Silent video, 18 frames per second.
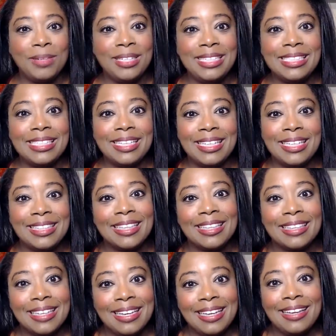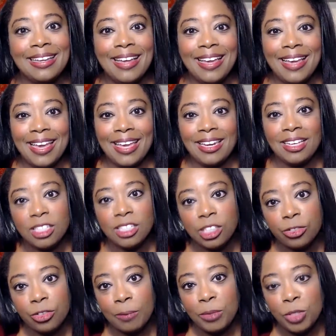please click the link in the
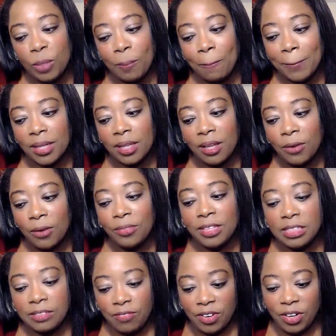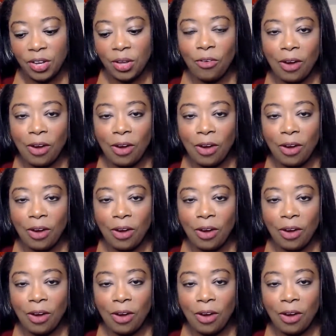description below this video,